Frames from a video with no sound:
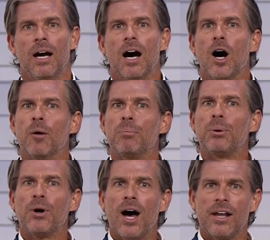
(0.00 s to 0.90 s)
A
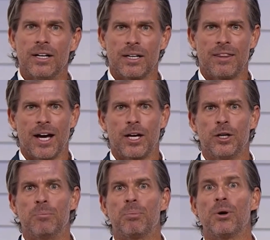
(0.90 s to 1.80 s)
product that could
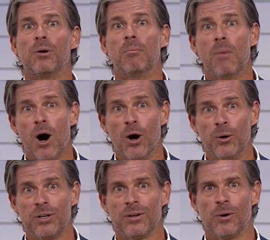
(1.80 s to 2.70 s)

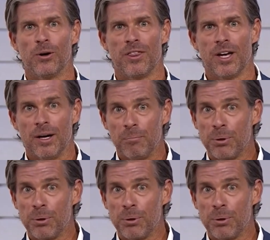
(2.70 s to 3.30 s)
promote, or the